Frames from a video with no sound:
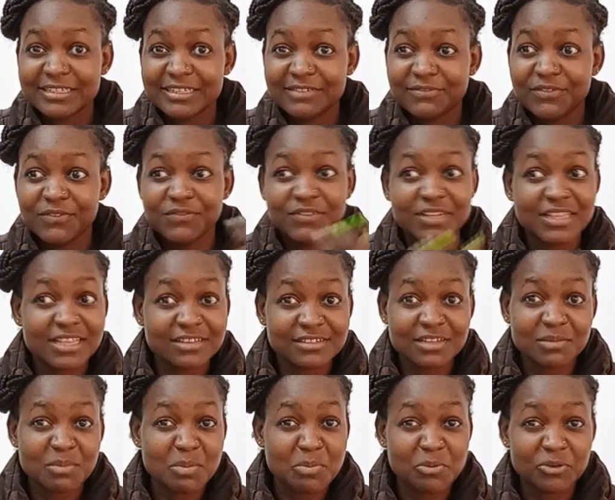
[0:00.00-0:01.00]

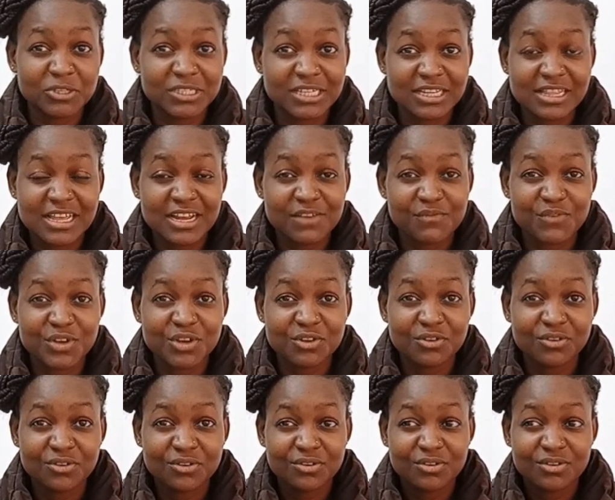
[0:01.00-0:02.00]
15,000 people watching that
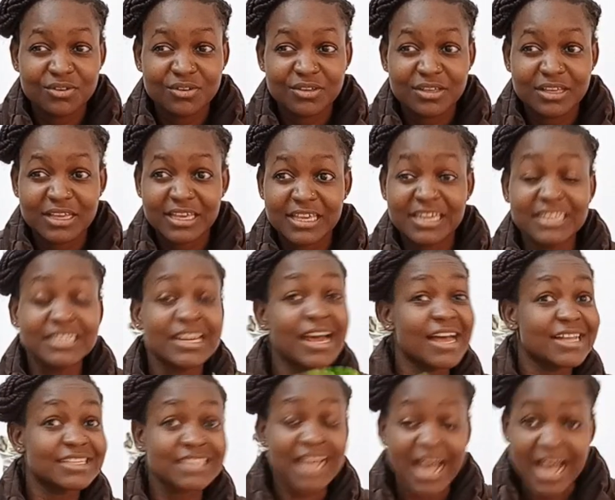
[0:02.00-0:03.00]
video, it
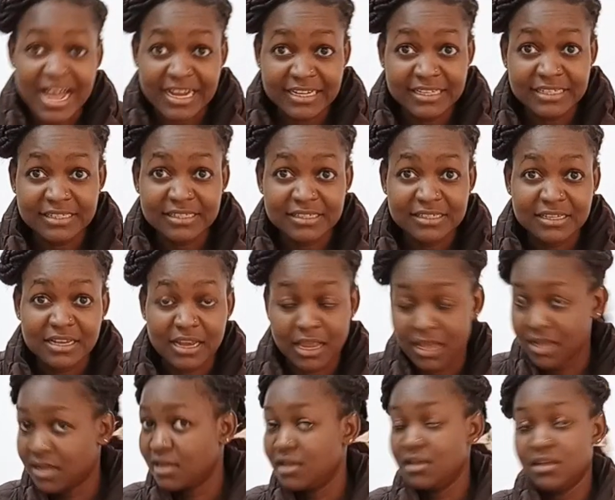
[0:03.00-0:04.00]
has ads,
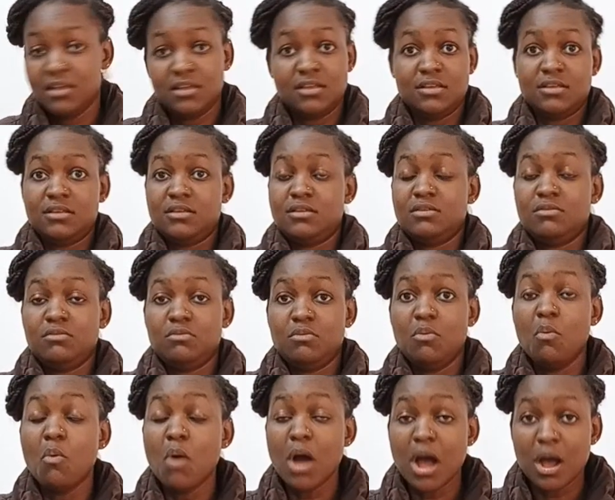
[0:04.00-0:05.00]
like,
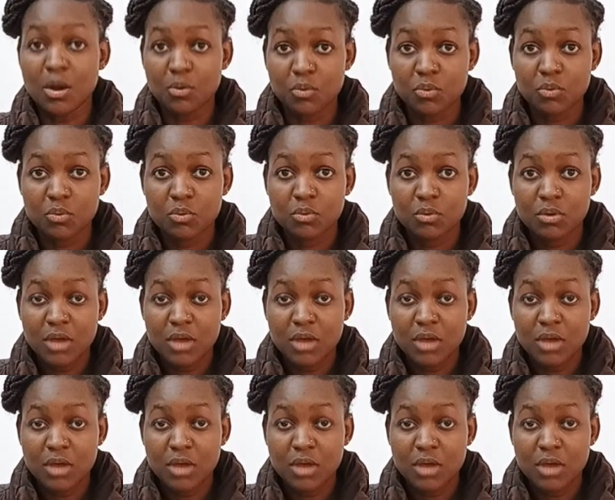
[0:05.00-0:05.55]
wow.